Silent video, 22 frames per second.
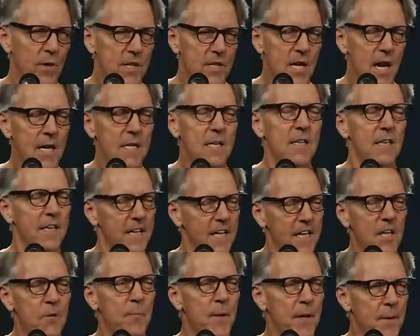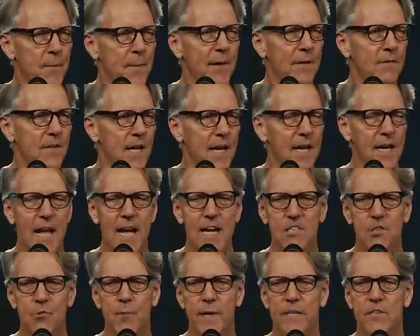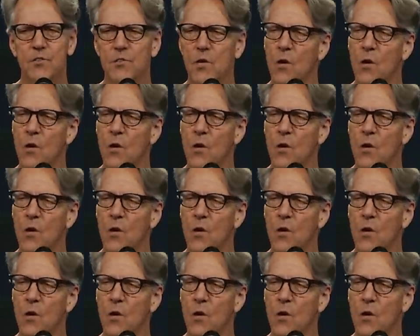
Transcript: We talked a little bit about that last week.